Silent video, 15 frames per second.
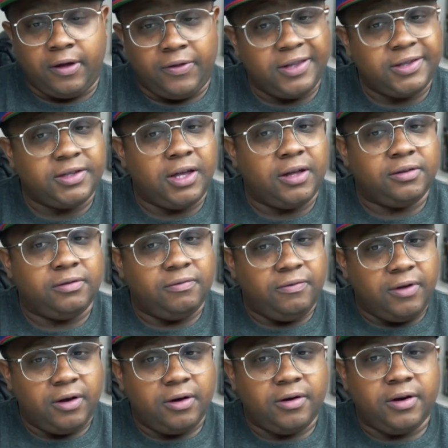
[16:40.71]
That sounds
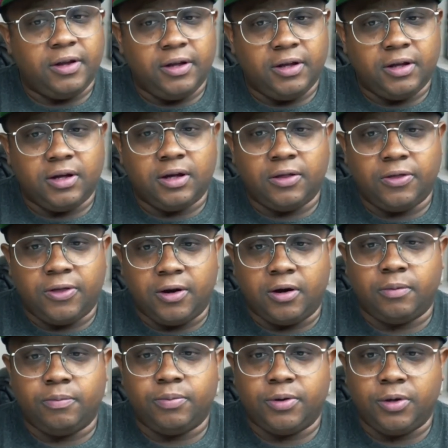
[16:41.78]
very
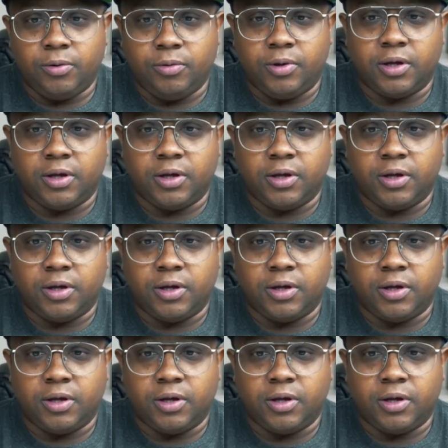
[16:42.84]
therapeutic.